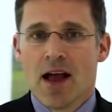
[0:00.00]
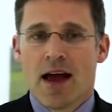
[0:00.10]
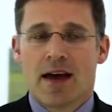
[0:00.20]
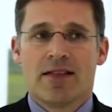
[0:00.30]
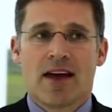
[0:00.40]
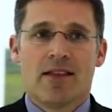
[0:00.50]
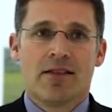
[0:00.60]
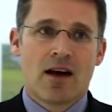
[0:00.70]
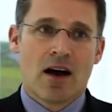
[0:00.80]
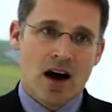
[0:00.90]
And
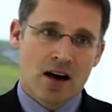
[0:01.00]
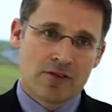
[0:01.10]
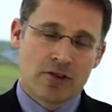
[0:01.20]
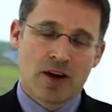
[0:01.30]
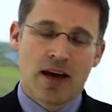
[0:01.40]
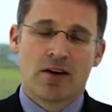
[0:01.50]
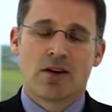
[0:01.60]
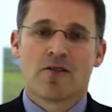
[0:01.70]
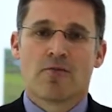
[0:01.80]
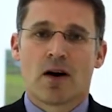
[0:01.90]
then after end
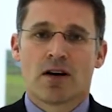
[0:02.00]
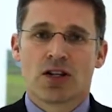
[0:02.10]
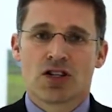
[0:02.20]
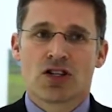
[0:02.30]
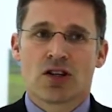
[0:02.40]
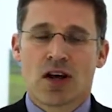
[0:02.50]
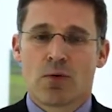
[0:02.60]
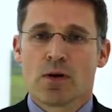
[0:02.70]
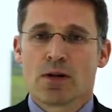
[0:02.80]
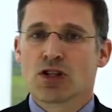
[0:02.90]
of March, there
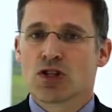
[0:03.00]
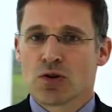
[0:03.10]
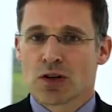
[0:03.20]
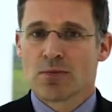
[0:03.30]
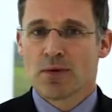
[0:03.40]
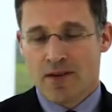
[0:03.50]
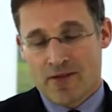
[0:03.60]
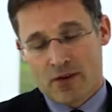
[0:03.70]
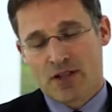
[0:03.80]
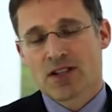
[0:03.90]
will certainly be a
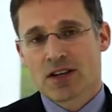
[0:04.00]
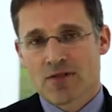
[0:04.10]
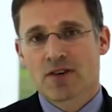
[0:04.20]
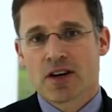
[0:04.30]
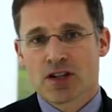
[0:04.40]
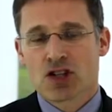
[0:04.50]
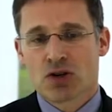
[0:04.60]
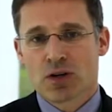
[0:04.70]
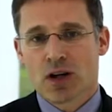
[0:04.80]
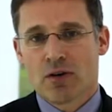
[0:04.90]
very significant
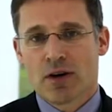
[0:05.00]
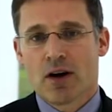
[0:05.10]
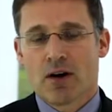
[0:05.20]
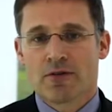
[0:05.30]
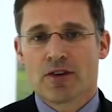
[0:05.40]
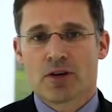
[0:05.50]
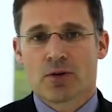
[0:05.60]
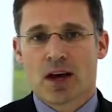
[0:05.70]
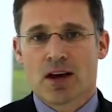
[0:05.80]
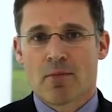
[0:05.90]
slowdown of the
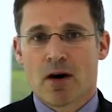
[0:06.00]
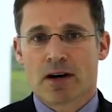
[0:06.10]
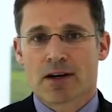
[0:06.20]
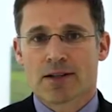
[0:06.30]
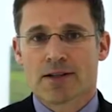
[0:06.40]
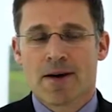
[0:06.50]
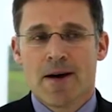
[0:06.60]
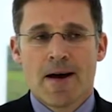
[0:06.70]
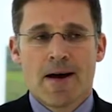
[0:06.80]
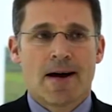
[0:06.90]
UK market.
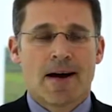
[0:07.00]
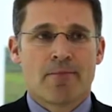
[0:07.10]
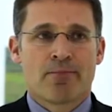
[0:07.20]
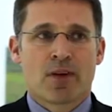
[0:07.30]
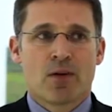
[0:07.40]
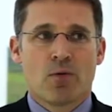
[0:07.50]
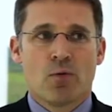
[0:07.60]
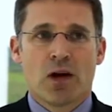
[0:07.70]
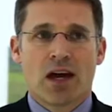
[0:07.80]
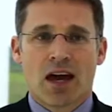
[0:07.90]

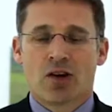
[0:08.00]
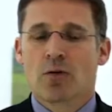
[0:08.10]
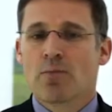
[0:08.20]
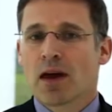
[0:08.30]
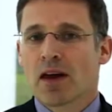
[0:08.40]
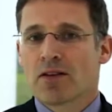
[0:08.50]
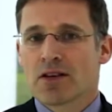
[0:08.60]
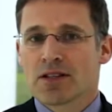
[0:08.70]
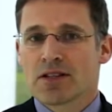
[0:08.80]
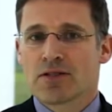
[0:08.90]
We can compare
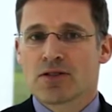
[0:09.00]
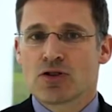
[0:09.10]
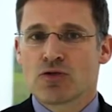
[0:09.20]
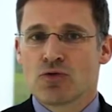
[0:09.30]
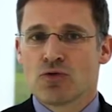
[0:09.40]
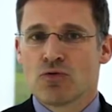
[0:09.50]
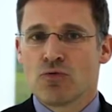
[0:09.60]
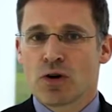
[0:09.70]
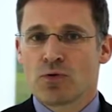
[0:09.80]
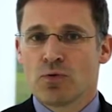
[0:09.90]
this to
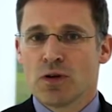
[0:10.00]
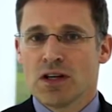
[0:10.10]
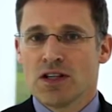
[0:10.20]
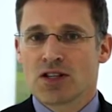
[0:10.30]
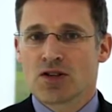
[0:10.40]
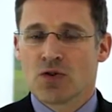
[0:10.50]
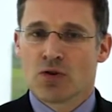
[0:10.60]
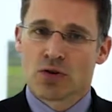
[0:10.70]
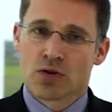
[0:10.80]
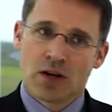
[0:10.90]
what we
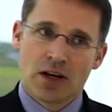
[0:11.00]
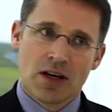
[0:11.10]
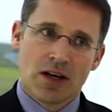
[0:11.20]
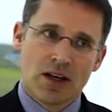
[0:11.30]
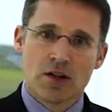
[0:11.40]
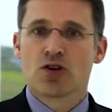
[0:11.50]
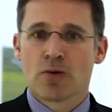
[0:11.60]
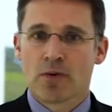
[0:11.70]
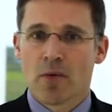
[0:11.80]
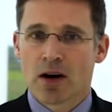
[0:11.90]
saw in the
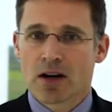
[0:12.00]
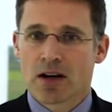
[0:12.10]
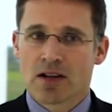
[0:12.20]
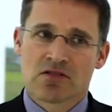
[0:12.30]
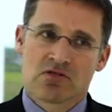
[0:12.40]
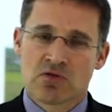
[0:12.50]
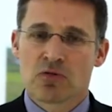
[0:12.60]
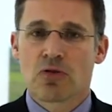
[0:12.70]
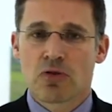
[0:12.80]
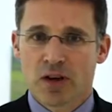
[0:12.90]
German market 2
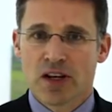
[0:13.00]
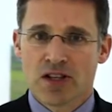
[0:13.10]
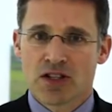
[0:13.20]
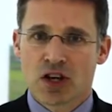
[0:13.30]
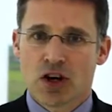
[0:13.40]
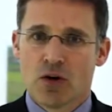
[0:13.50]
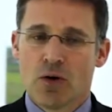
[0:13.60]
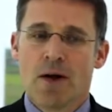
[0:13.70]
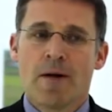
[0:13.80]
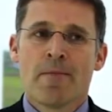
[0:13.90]
to 3 years ago.